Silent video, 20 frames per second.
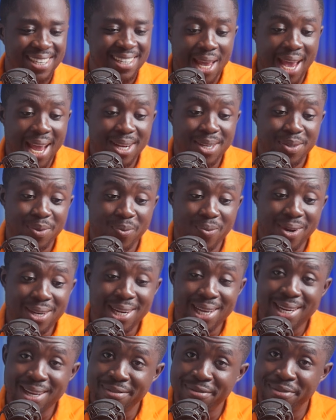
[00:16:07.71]
And
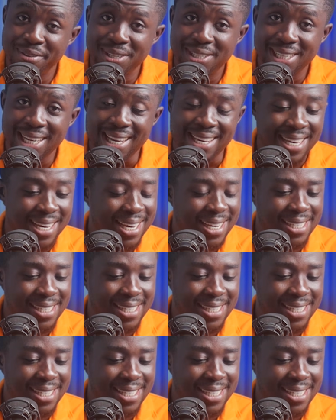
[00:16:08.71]
one other feature here